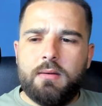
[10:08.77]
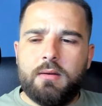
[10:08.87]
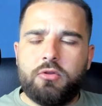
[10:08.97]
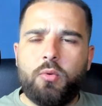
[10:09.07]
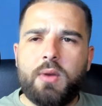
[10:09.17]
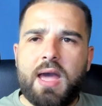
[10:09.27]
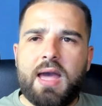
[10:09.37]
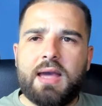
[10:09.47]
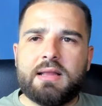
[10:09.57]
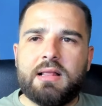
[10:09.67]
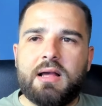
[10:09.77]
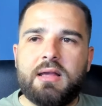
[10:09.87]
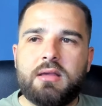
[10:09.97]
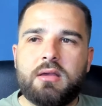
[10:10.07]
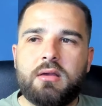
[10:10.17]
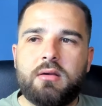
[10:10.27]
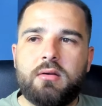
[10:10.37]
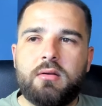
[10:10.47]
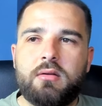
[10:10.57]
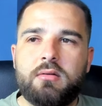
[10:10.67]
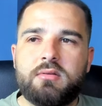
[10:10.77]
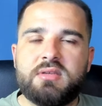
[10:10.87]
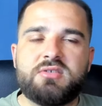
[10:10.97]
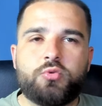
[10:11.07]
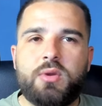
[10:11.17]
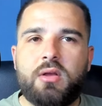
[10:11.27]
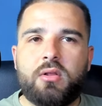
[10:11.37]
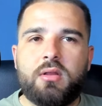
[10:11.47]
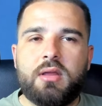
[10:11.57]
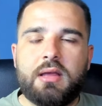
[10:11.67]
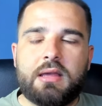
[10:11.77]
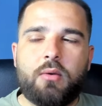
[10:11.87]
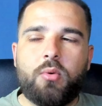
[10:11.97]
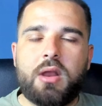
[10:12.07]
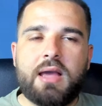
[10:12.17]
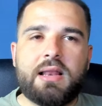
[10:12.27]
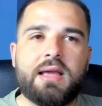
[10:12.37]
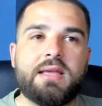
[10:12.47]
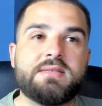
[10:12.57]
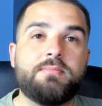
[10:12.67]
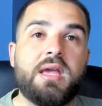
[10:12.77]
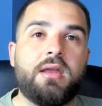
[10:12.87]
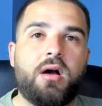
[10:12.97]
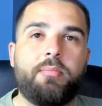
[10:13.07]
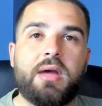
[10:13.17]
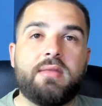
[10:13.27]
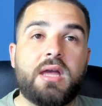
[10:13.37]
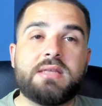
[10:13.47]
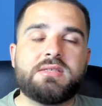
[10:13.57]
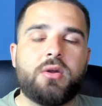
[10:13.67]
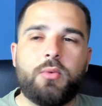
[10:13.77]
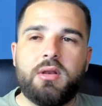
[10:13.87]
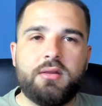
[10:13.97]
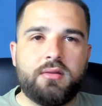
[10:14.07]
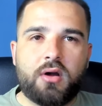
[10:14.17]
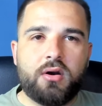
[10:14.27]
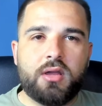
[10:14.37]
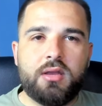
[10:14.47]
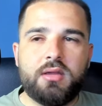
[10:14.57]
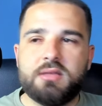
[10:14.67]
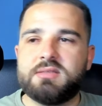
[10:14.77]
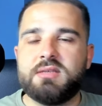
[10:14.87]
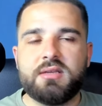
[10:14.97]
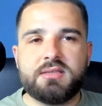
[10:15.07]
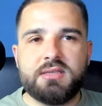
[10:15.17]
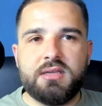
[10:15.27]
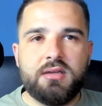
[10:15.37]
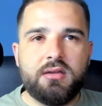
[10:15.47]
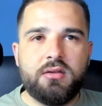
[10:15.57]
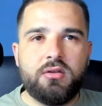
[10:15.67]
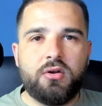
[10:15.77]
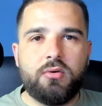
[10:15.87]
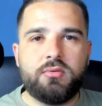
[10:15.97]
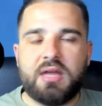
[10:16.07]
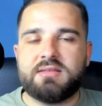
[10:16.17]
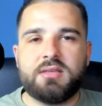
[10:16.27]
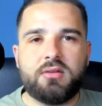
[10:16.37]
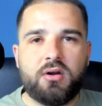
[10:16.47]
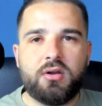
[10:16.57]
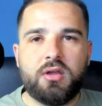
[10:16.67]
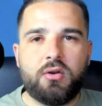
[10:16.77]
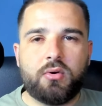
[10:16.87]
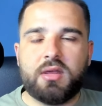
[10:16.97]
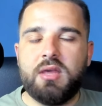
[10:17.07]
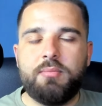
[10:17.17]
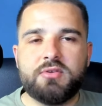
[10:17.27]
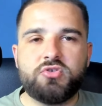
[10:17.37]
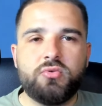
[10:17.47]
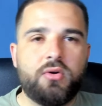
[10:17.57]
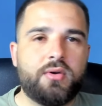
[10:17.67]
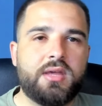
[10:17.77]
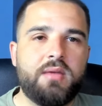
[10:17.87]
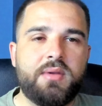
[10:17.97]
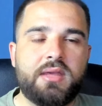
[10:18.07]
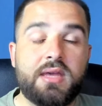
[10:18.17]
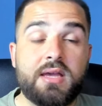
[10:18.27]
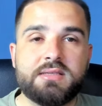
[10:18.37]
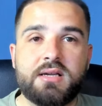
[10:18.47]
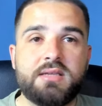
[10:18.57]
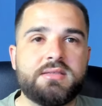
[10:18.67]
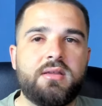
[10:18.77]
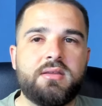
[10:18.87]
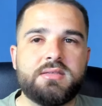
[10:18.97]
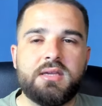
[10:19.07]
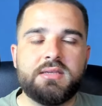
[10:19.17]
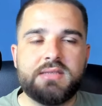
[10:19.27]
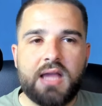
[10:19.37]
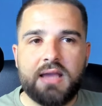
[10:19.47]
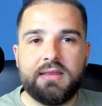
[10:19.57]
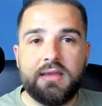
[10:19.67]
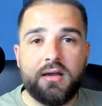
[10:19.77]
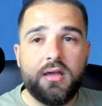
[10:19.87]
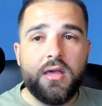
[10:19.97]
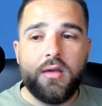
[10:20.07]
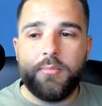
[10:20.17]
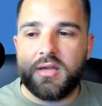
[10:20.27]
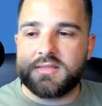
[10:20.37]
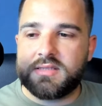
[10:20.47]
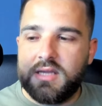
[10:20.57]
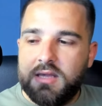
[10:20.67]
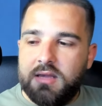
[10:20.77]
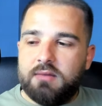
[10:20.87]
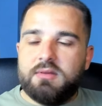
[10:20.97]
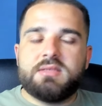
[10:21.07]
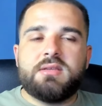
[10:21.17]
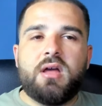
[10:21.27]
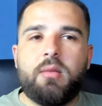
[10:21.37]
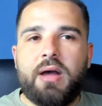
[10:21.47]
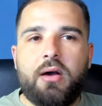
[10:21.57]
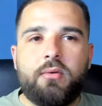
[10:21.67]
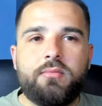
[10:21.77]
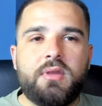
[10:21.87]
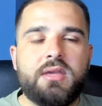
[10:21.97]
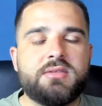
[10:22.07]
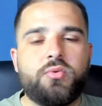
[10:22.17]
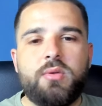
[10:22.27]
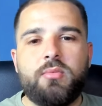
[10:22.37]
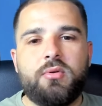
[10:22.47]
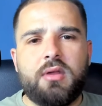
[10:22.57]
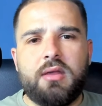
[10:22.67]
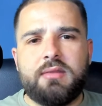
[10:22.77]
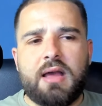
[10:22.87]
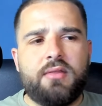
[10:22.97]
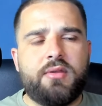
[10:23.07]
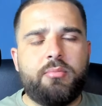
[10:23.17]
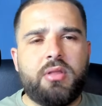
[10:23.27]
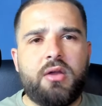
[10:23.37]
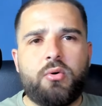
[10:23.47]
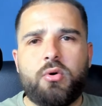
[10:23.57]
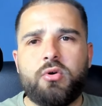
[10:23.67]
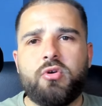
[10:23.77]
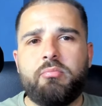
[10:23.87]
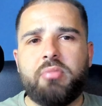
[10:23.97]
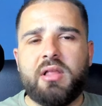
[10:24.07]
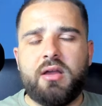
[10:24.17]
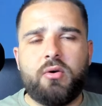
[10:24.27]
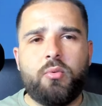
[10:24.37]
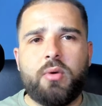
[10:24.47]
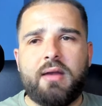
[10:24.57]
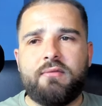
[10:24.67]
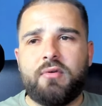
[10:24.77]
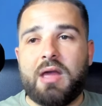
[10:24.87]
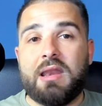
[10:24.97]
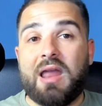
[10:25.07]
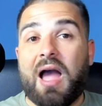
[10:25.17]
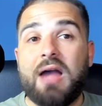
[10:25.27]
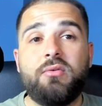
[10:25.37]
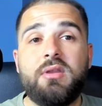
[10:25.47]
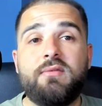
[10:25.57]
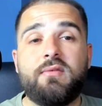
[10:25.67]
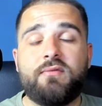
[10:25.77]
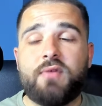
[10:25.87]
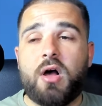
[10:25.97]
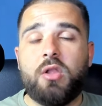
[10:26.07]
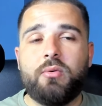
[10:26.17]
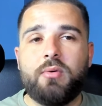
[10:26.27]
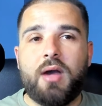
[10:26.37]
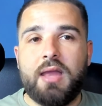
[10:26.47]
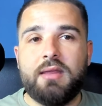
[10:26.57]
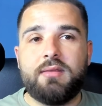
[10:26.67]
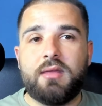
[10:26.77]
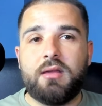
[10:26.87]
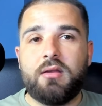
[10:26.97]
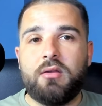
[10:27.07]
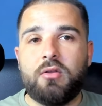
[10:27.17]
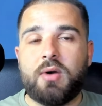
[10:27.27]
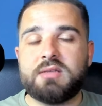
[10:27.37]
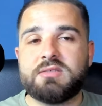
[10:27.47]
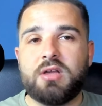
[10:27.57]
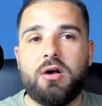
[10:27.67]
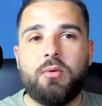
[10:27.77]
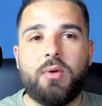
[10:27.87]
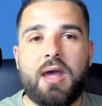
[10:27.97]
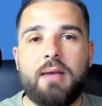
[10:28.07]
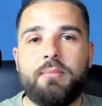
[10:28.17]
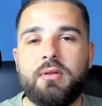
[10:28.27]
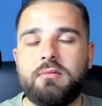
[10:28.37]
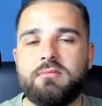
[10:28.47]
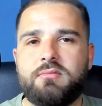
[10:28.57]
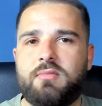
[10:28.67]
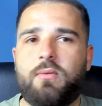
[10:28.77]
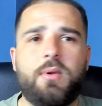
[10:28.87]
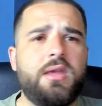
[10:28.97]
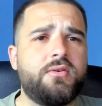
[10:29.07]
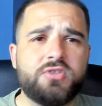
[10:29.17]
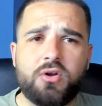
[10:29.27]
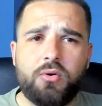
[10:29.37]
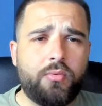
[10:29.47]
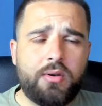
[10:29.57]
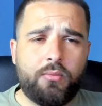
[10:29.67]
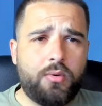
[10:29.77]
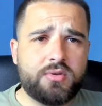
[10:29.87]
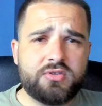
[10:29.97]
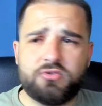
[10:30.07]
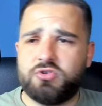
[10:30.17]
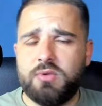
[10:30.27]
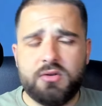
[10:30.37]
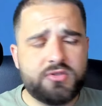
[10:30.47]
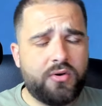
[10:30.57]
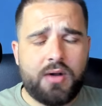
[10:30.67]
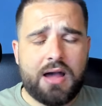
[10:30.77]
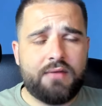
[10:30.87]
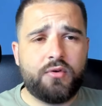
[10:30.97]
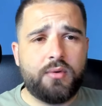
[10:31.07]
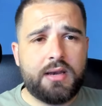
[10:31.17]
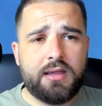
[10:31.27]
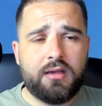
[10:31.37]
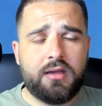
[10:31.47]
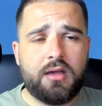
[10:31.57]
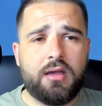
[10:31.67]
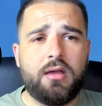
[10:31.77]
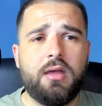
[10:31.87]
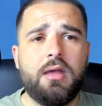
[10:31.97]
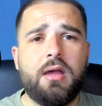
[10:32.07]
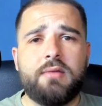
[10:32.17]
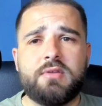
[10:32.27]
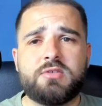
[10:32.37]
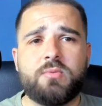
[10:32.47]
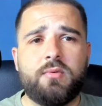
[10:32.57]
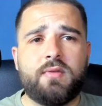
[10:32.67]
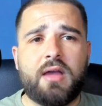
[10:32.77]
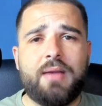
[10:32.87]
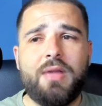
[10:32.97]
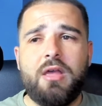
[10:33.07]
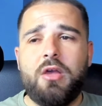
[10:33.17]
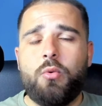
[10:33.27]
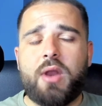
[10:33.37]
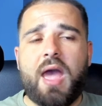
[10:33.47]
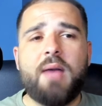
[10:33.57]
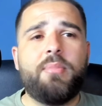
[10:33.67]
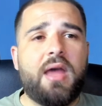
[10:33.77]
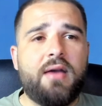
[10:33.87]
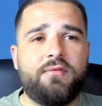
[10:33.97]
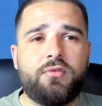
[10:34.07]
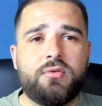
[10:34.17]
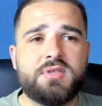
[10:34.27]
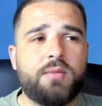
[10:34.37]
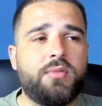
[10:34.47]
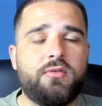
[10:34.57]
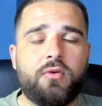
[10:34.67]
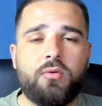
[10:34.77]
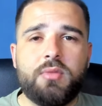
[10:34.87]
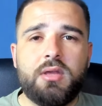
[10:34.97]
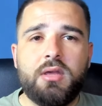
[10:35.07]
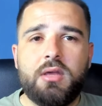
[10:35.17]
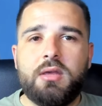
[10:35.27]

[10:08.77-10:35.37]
act like this is real. Like, I want to act like it's made up and that's not really the target. It's Zirkzee, you know, that's the target, or keeping Sule or keeping Chiesa is the idea. Because this is not about, is Greenwood a talented player or a good player, whatever. And I don't even follow anything. You know, I saw what happened 3 years ago. When was it? 2 years ago? I have no idea at this moment in time. What happened after, somebody told me